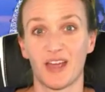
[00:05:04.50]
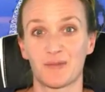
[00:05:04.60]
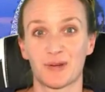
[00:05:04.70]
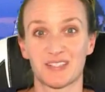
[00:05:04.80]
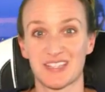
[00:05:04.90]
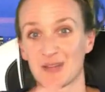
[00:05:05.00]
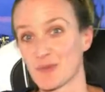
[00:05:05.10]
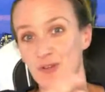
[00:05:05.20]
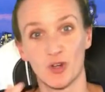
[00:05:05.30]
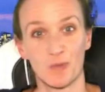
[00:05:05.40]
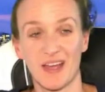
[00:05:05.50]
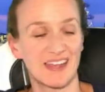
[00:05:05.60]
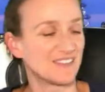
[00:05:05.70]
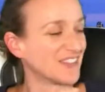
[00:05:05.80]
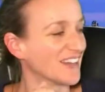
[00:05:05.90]
you've had because they don't want your
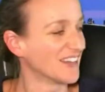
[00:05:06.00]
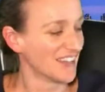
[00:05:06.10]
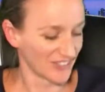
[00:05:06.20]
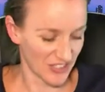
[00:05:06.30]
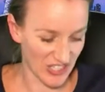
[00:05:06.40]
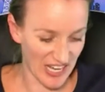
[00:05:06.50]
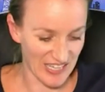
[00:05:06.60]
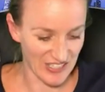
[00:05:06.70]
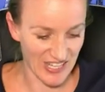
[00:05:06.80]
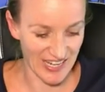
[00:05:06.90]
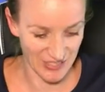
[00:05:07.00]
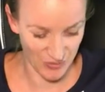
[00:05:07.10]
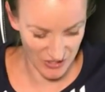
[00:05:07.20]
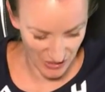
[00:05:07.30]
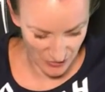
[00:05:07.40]
behaviour to change as a
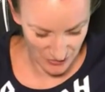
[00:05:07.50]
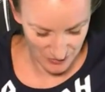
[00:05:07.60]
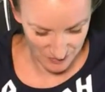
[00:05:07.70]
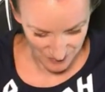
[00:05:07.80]
result